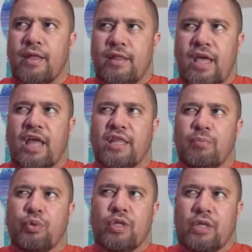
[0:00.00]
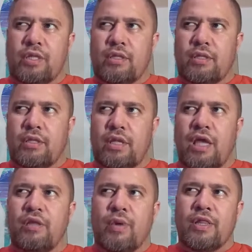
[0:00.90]
the other point,
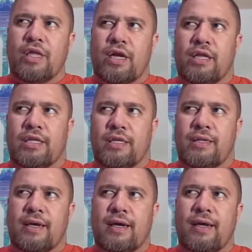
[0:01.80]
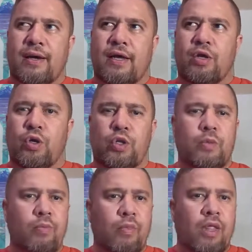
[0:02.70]
the other one that I
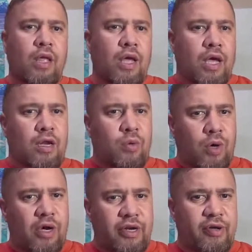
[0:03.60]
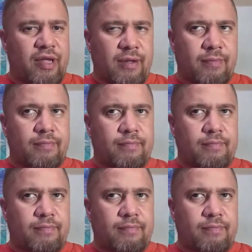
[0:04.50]
heard, in Whanganui,